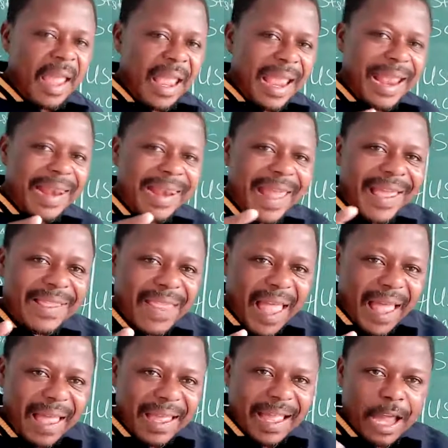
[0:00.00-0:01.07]
A
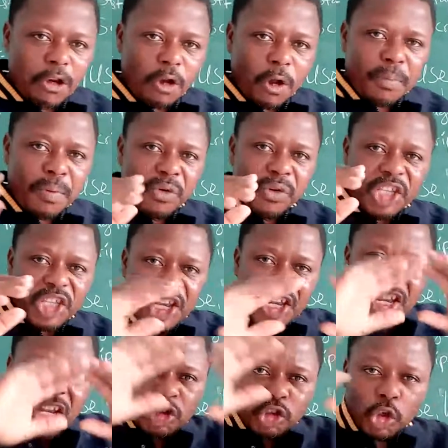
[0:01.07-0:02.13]
letter cannot be written
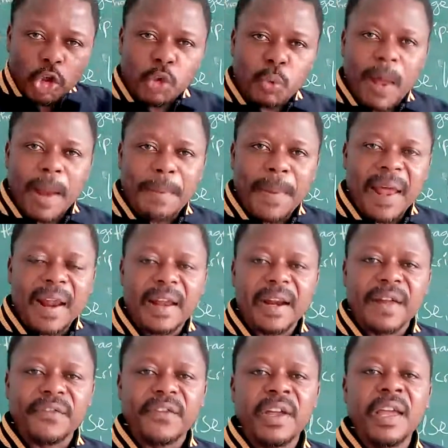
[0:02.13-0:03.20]
in just one
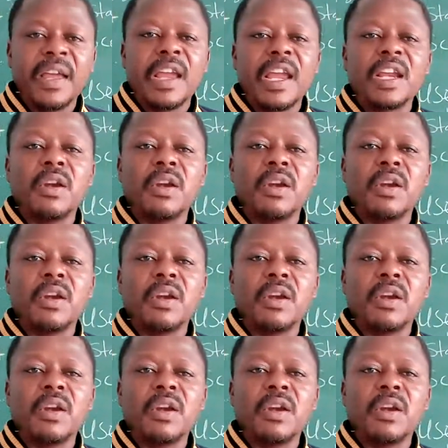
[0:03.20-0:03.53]
paragraph.